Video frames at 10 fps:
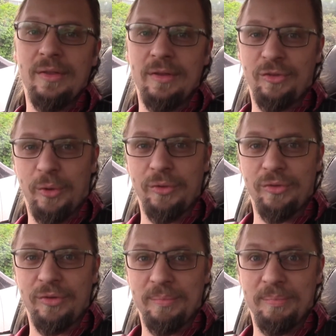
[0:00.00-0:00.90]
This
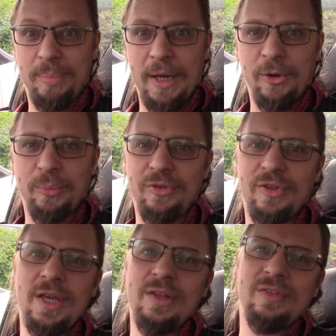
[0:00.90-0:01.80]
one's bang up to
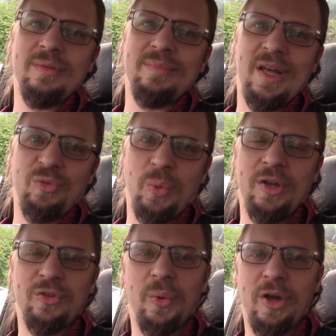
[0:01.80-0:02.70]
date, and that's why
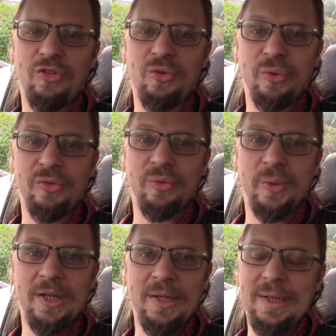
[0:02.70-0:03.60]
it's quite short as
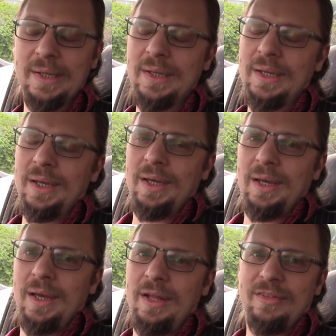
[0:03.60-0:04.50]
well.
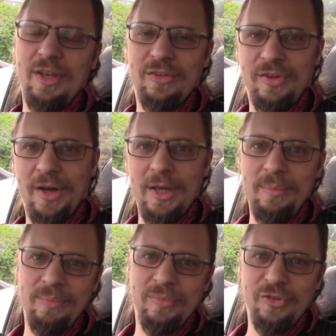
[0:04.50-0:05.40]
It takes
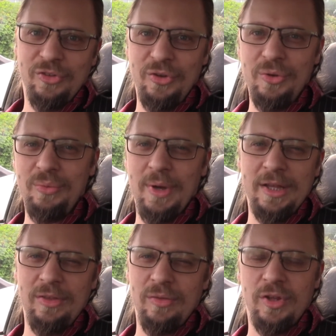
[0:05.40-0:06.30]
time to
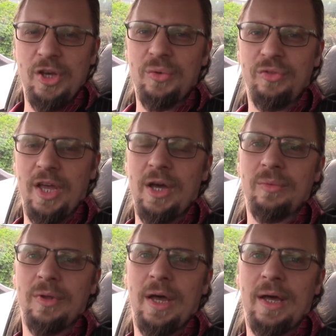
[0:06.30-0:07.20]
edit the videos
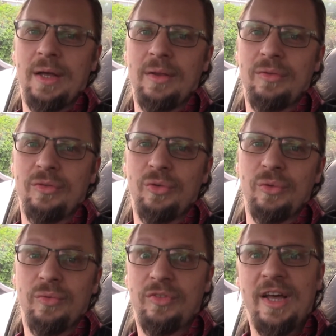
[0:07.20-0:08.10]
down and sort
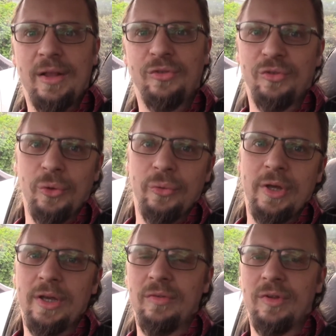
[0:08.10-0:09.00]
of tell a
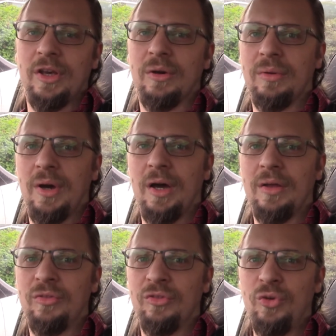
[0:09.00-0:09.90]
story in a video.
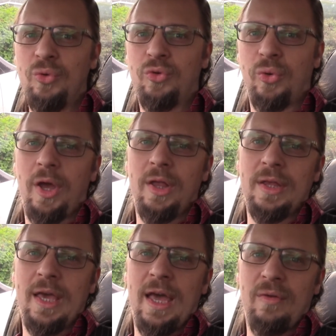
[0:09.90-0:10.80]
I do try and
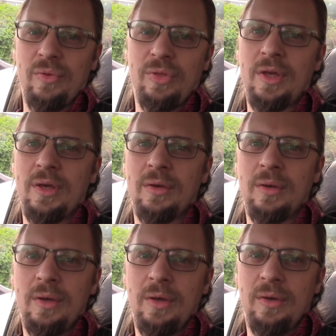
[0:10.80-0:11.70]
get everything
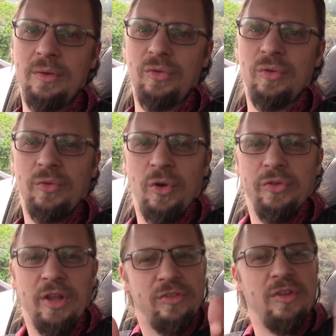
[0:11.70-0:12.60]
sort of
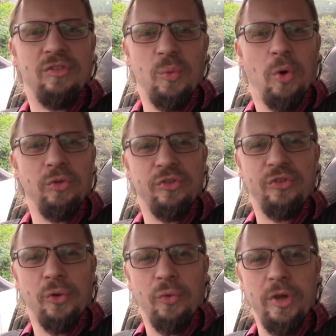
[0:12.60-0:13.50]
condensed into one
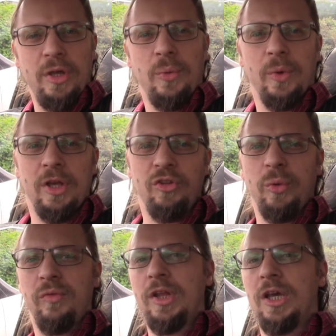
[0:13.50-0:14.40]
story when I do
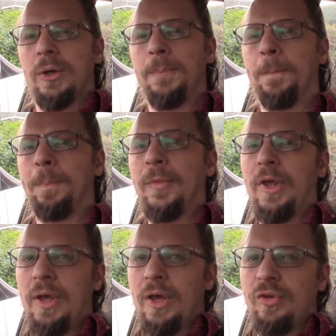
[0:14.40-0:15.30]
a video.
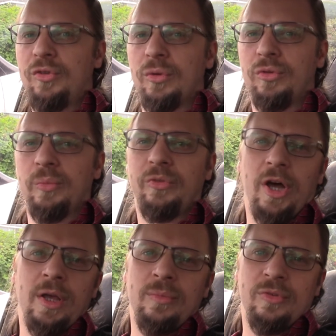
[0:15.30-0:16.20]
So
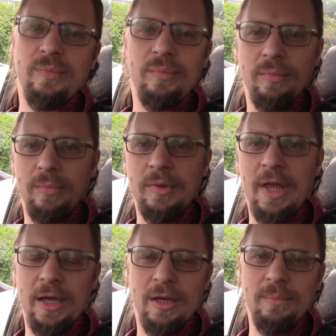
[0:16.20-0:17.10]
sometimes
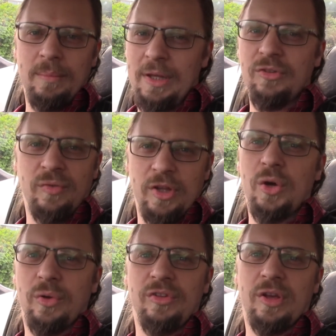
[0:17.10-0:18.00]
that means a
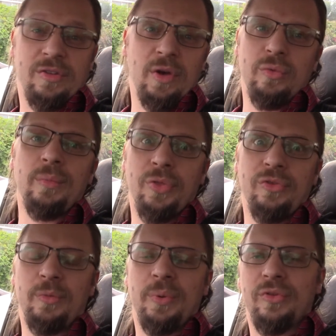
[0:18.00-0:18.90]
video can take several
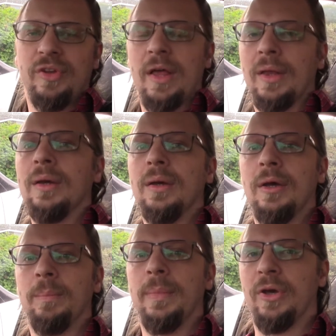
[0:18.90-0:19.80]
months to put together
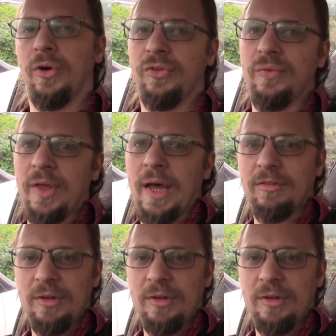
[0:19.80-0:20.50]
because of that.